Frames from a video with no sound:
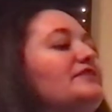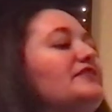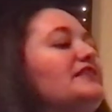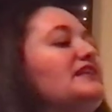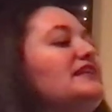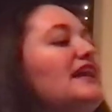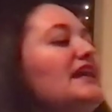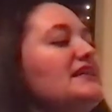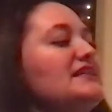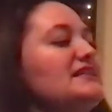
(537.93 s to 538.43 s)
The
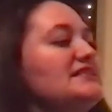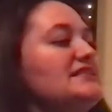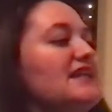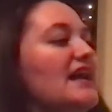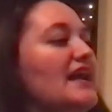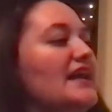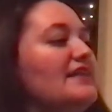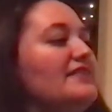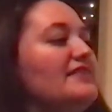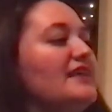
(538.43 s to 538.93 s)
next
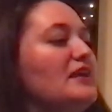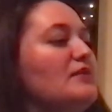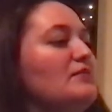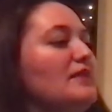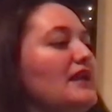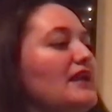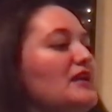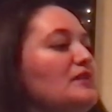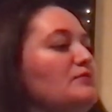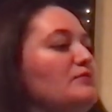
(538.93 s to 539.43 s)
night, they
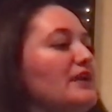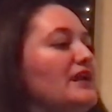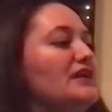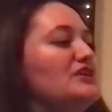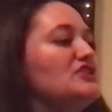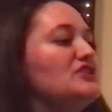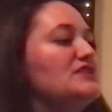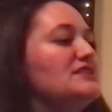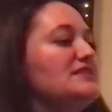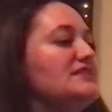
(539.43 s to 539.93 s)
made
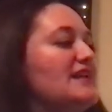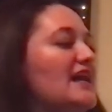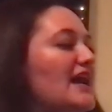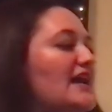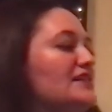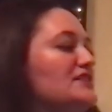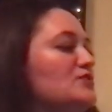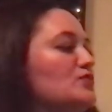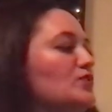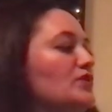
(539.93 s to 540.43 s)
Beige's
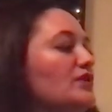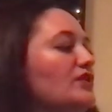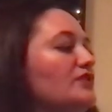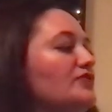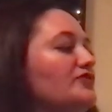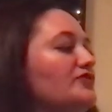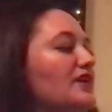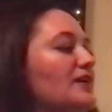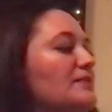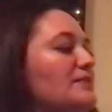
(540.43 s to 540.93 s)
dad's
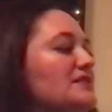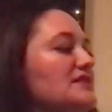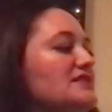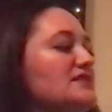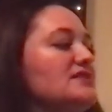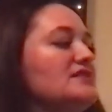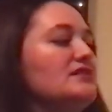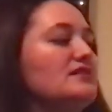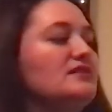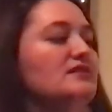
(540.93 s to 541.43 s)
world famous,